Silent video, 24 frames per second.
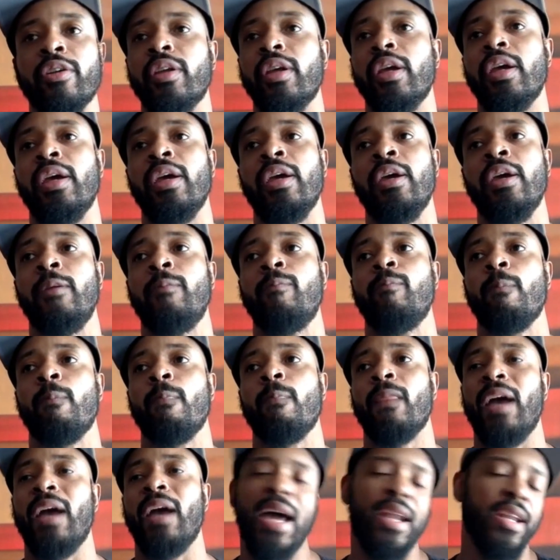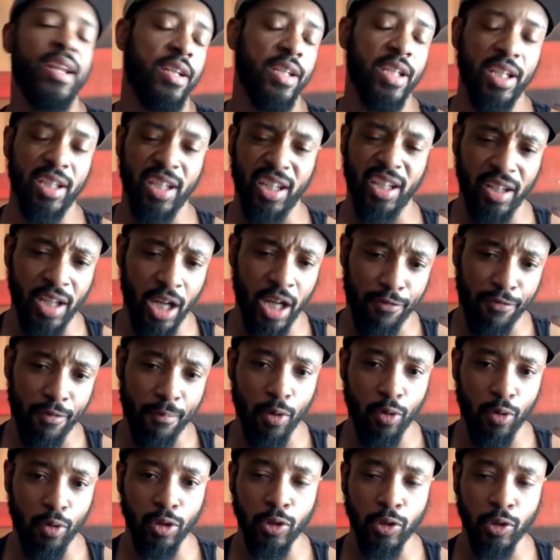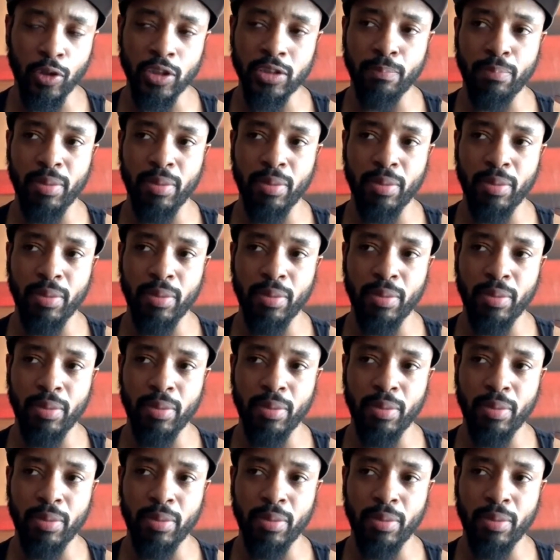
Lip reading: And I didn't need to hear that from Mo Lewis,